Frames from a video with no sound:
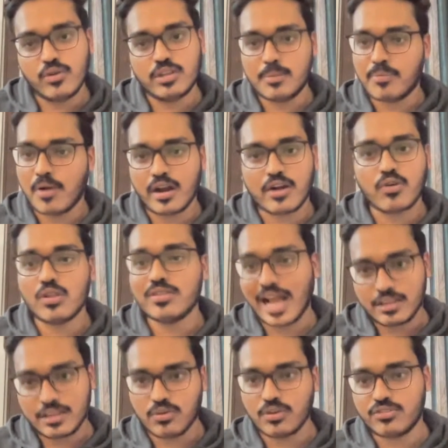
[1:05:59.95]
into the product role,
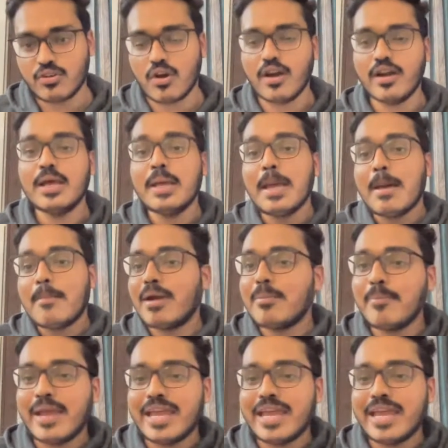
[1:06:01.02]
that's for sure. But